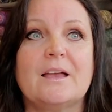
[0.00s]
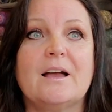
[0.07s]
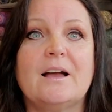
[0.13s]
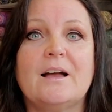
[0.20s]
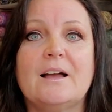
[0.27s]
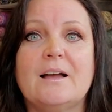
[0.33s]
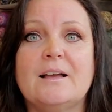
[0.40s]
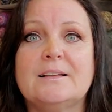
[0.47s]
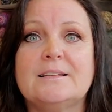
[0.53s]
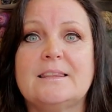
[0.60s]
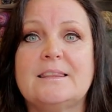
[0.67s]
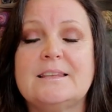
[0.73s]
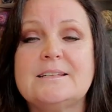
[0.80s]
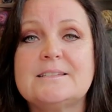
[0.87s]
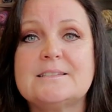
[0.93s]
Uh,
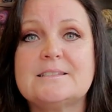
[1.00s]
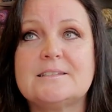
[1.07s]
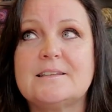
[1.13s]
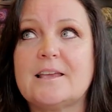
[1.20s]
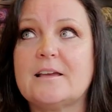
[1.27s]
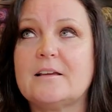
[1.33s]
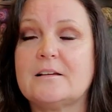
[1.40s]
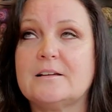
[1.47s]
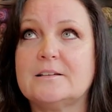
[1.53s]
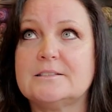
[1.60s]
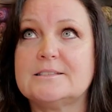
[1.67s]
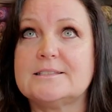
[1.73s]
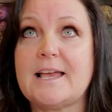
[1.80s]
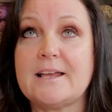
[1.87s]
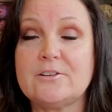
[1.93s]
this uh,
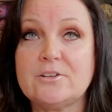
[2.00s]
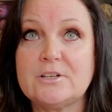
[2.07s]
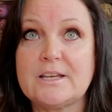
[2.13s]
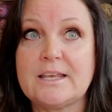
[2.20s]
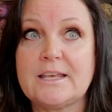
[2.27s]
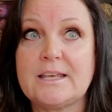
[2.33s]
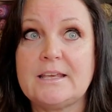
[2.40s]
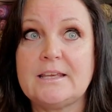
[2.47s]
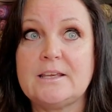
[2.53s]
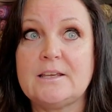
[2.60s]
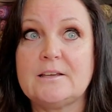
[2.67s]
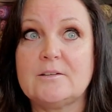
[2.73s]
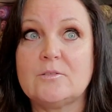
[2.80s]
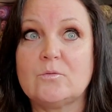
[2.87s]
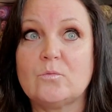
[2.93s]

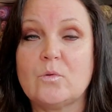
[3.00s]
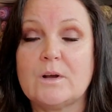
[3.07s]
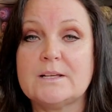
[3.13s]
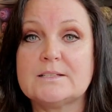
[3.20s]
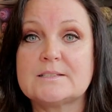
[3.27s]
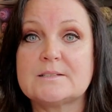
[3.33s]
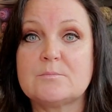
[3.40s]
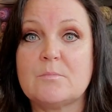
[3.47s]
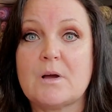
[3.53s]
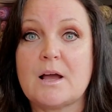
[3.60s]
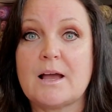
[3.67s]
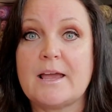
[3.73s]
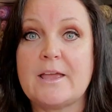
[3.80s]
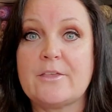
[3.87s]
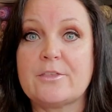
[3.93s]
Saturday was
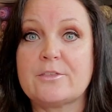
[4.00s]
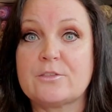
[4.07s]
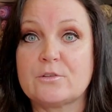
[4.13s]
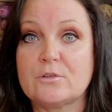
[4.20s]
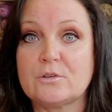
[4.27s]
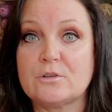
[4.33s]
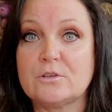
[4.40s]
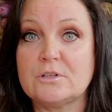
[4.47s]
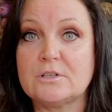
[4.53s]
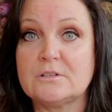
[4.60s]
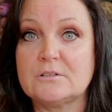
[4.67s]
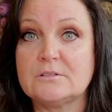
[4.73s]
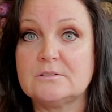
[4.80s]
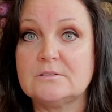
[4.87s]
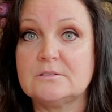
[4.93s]
my third
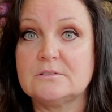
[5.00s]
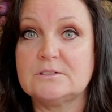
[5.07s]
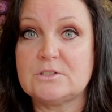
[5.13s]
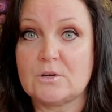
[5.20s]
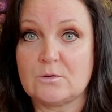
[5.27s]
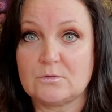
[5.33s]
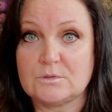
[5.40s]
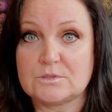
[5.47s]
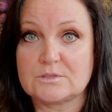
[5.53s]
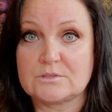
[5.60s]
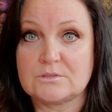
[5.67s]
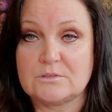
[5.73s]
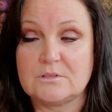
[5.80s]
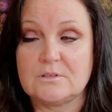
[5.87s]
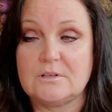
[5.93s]
dose.